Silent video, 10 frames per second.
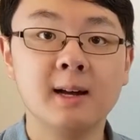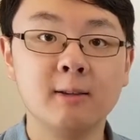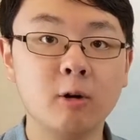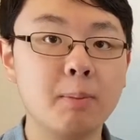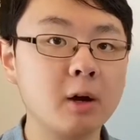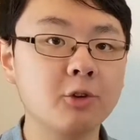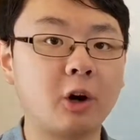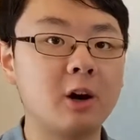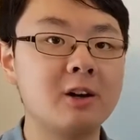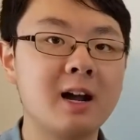the rebuttals
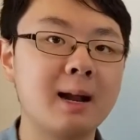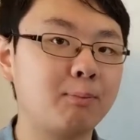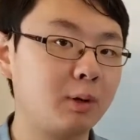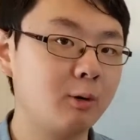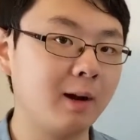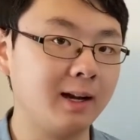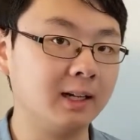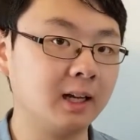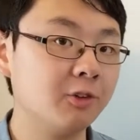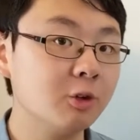are not pre-written
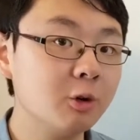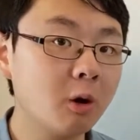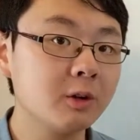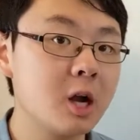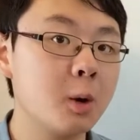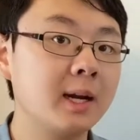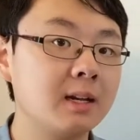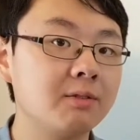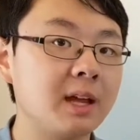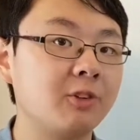because you don't know in
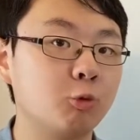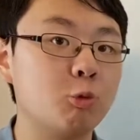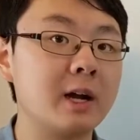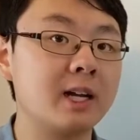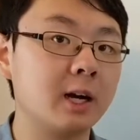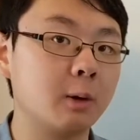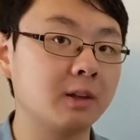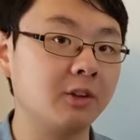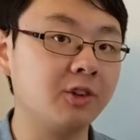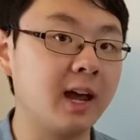advance what you're going
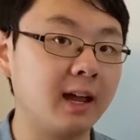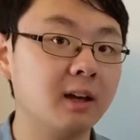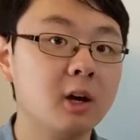to say.